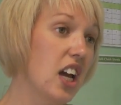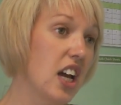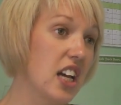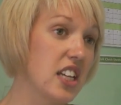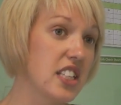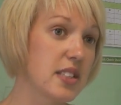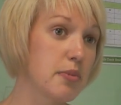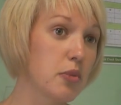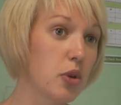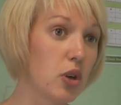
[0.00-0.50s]

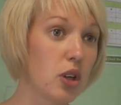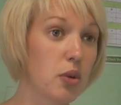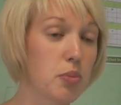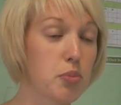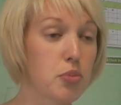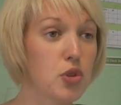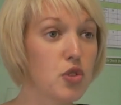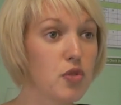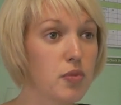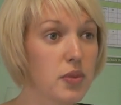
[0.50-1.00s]
a small
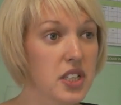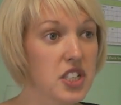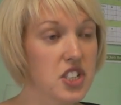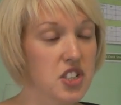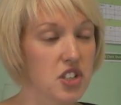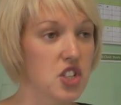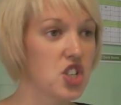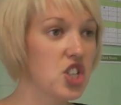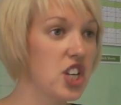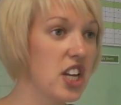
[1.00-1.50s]
improvement
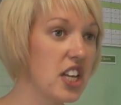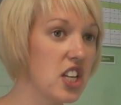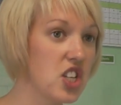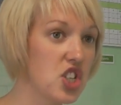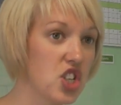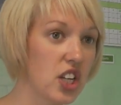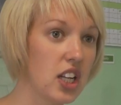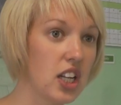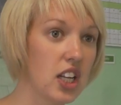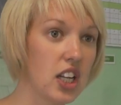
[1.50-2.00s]
or change on a